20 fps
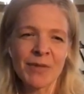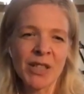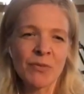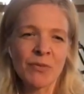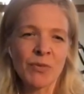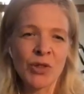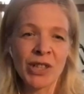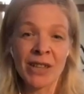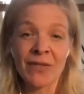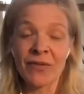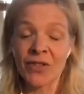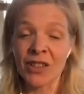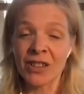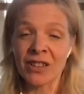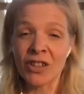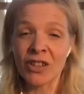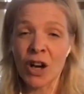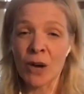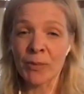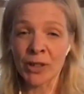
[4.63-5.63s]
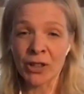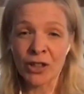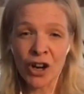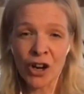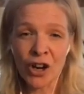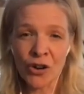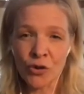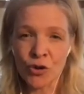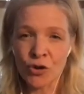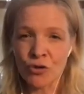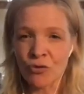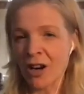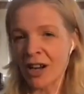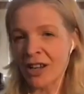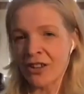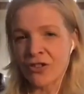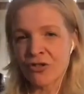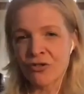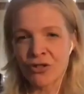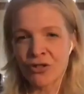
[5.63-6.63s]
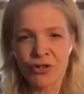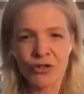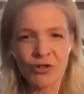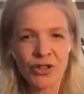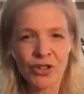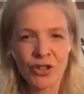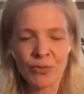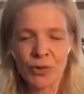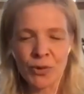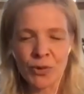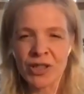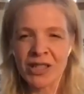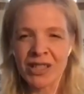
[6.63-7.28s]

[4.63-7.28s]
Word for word: virus to dissolve and for it to be effective hand